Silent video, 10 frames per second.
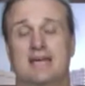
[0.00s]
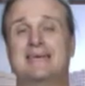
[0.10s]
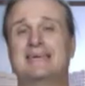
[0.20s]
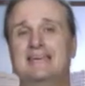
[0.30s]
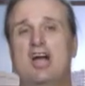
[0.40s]

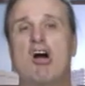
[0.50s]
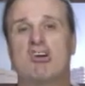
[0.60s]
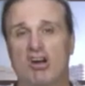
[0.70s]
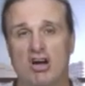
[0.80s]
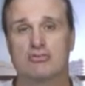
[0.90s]
in our
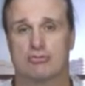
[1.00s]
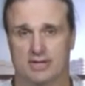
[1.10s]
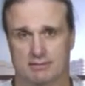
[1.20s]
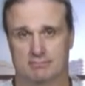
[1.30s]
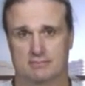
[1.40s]
country.
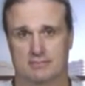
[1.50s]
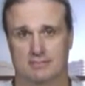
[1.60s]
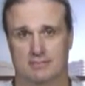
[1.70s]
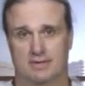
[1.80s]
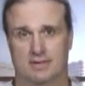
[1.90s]

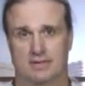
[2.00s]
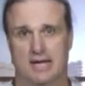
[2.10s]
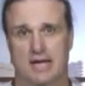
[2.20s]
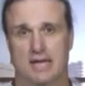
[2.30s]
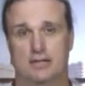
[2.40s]

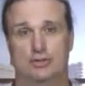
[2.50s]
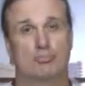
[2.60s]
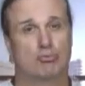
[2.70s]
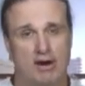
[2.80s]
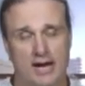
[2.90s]
And you
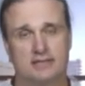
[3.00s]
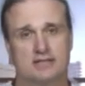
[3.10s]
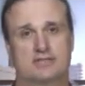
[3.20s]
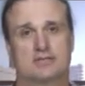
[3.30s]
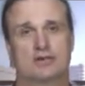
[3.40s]

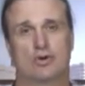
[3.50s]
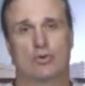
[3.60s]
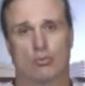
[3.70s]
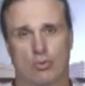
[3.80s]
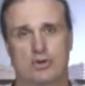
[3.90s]
practice
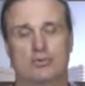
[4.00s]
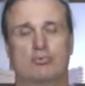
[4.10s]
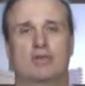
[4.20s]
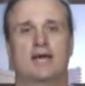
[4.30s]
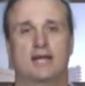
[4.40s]
where you
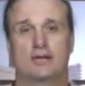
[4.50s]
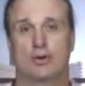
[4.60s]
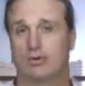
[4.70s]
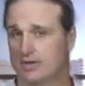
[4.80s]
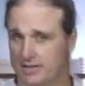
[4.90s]
plan on
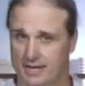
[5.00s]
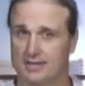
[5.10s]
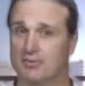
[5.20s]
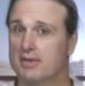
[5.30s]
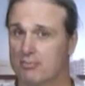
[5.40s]
going. And
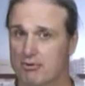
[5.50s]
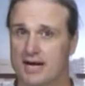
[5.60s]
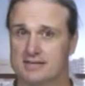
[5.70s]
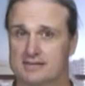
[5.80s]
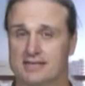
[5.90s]
that's why they're
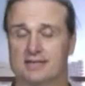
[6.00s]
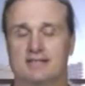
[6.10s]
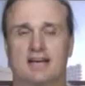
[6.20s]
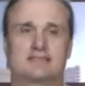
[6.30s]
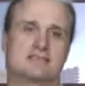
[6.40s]
practicing in
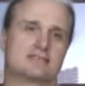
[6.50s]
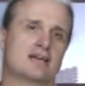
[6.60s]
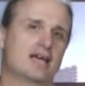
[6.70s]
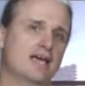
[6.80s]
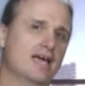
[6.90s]
Texas.
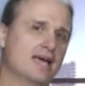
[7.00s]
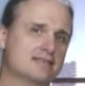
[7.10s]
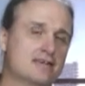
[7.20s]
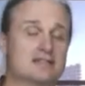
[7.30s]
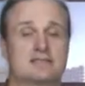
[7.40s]
And
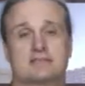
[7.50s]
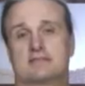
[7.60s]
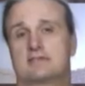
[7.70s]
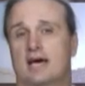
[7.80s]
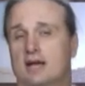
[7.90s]
Texas
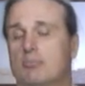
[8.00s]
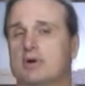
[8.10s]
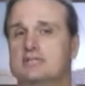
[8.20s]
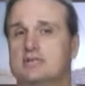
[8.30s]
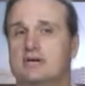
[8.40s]
has got a
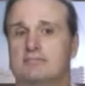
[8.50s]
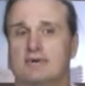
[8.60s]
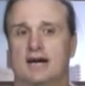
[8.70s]
bunch of